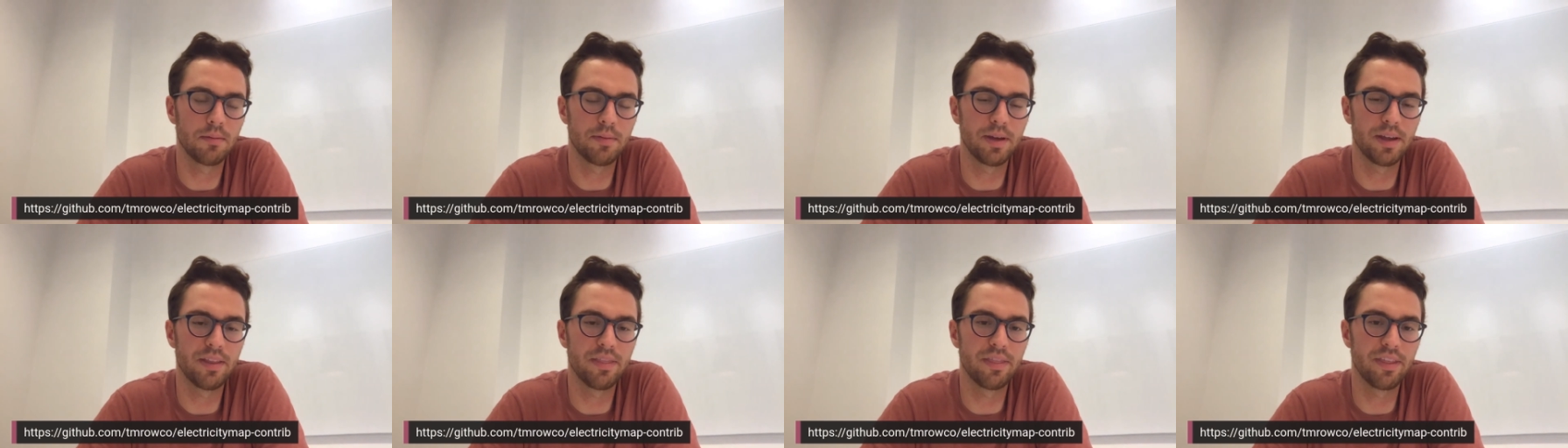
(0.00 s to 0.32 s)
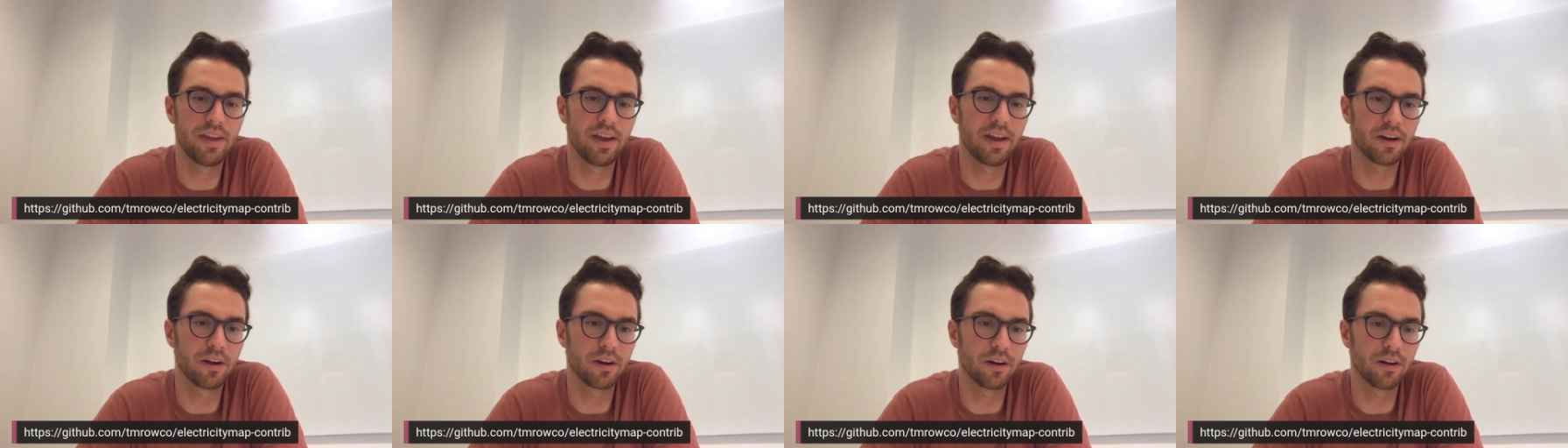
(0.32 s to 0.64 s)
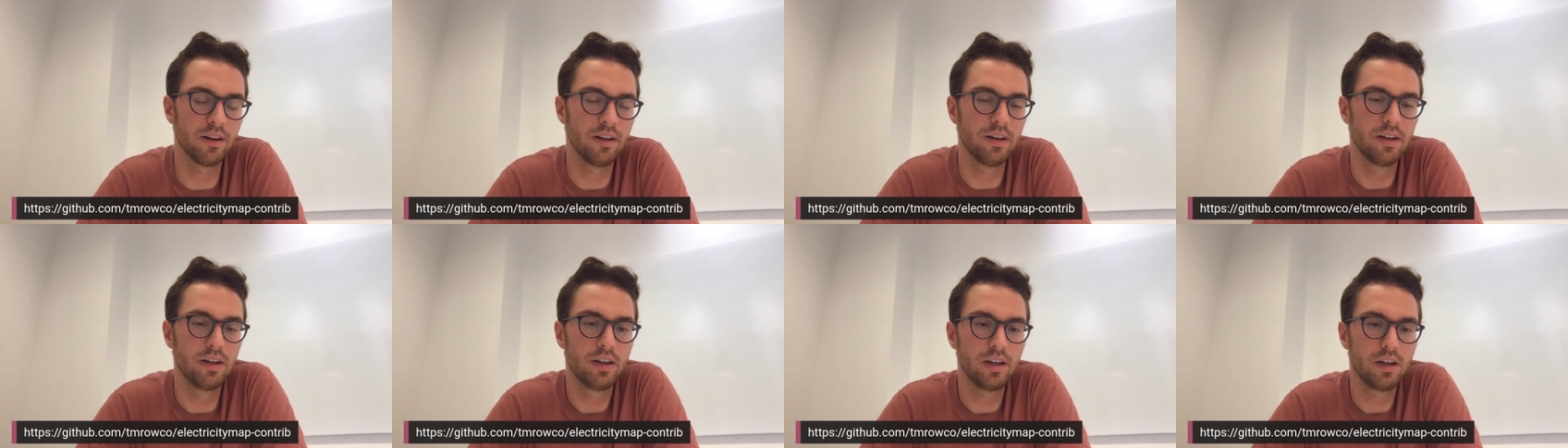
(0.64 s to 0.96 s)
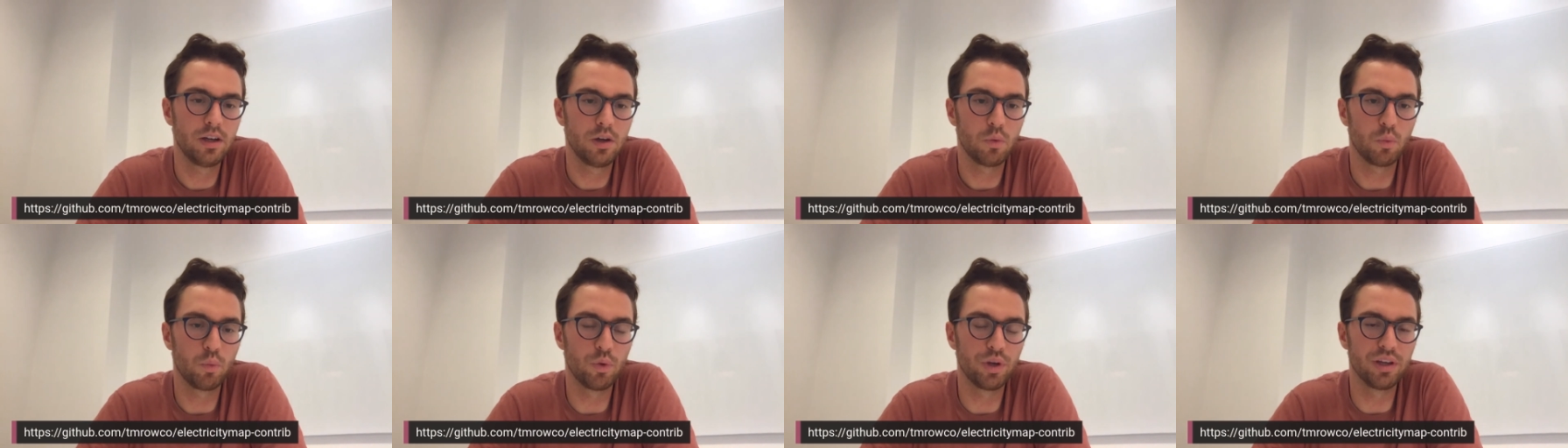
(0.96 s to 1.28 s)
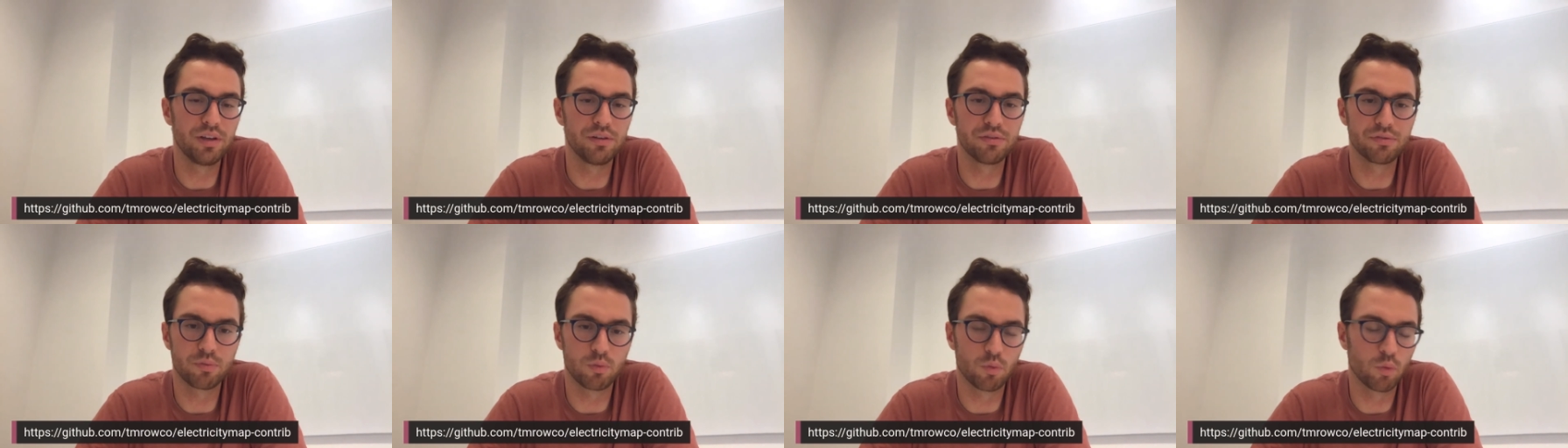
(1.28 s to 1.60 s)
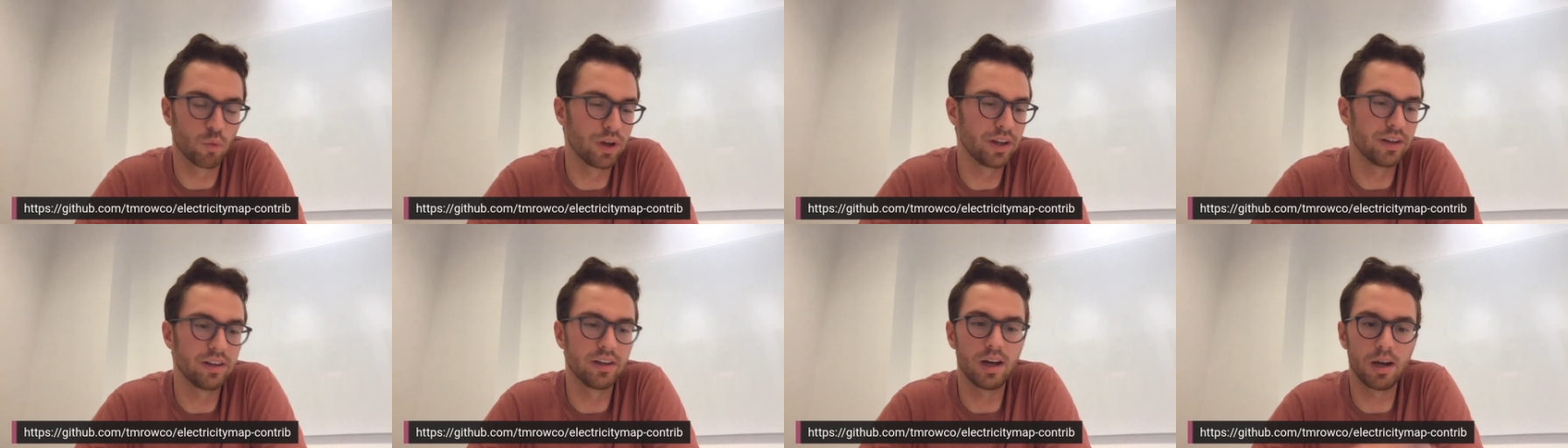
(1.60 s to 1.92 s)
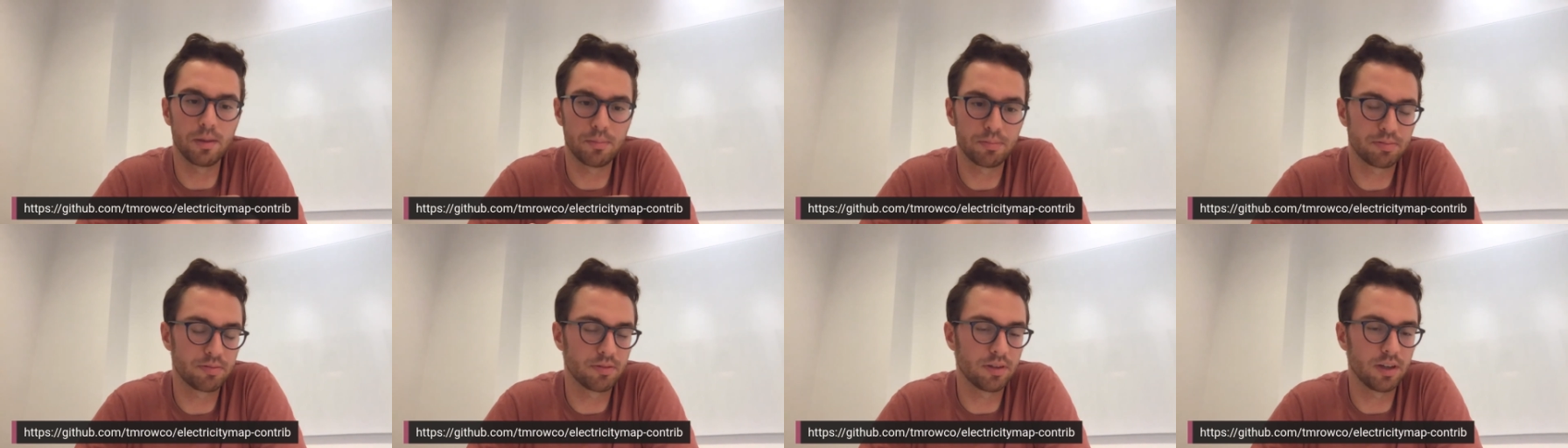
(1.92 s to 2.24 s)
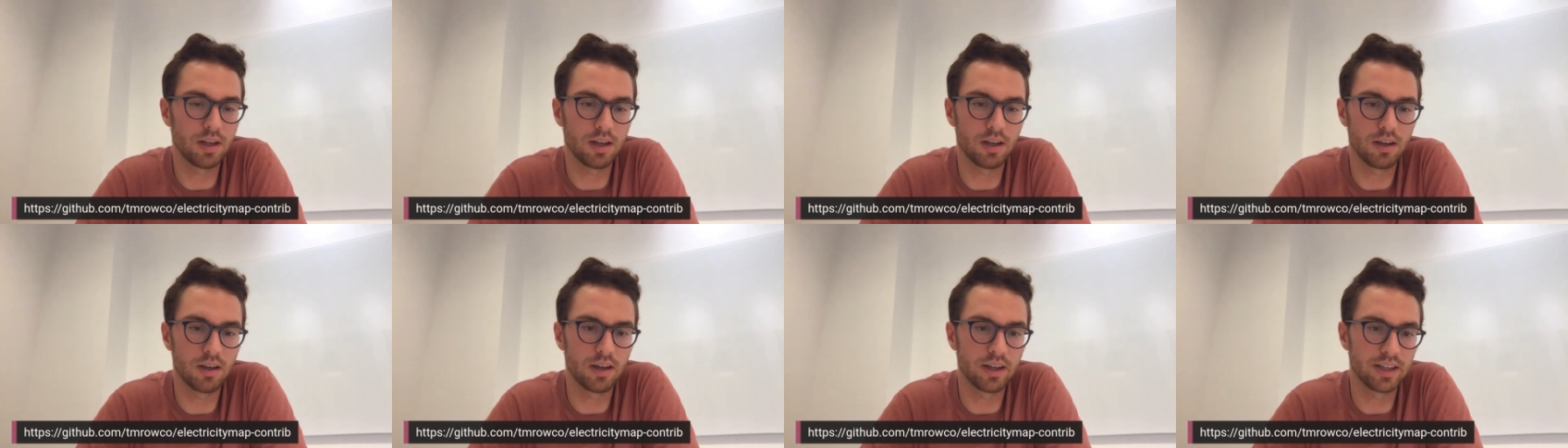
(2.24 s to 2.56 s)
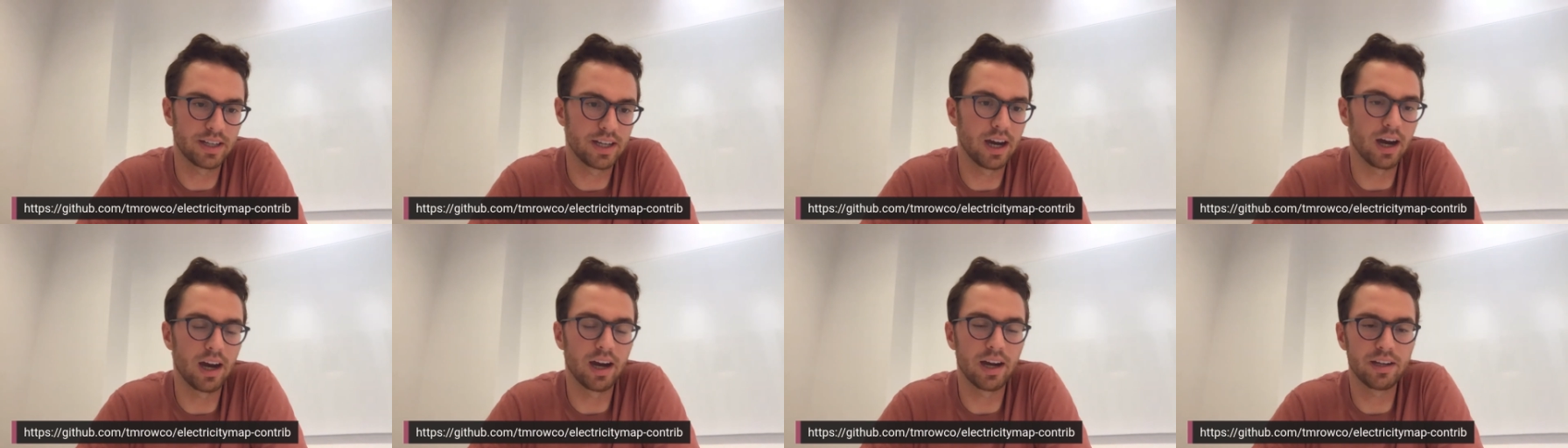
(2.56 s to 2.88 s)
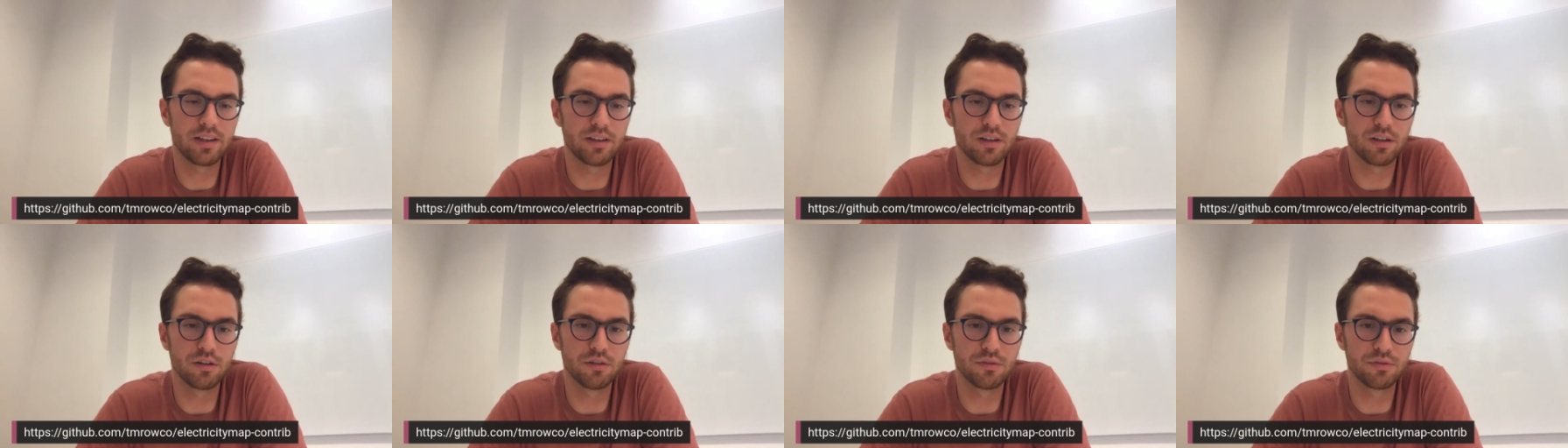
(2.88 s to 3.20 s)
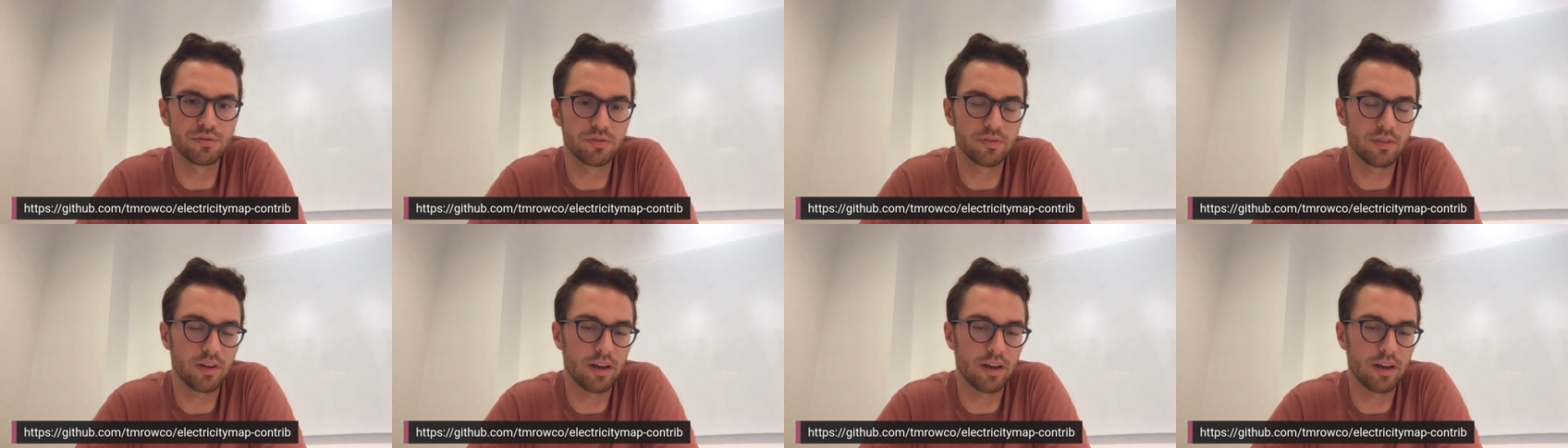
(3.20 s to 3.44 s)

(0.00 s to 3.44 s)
and there we've written up a guide of